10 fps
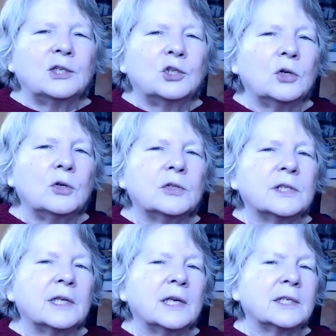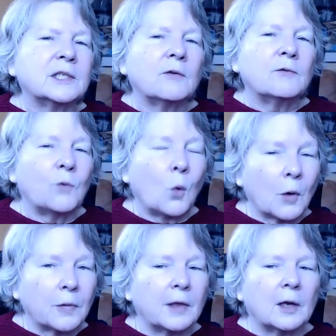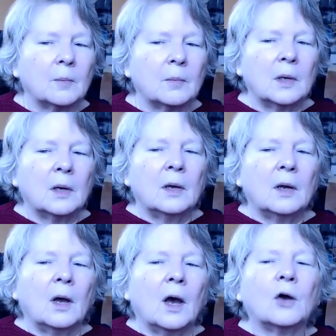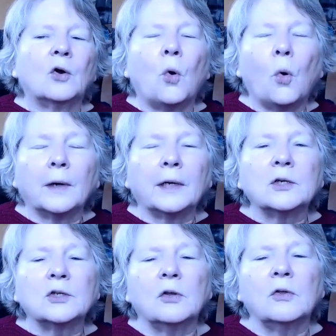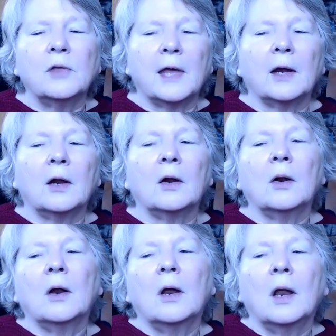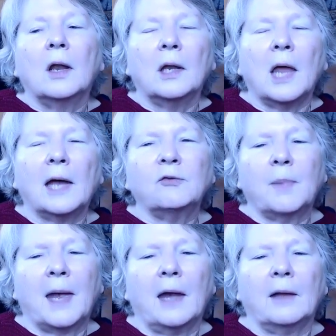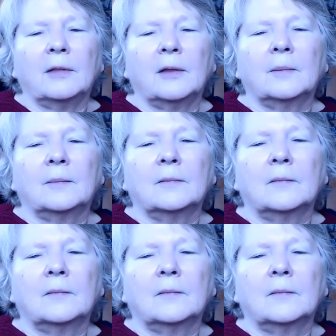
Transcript: I choose this for them according to their life path.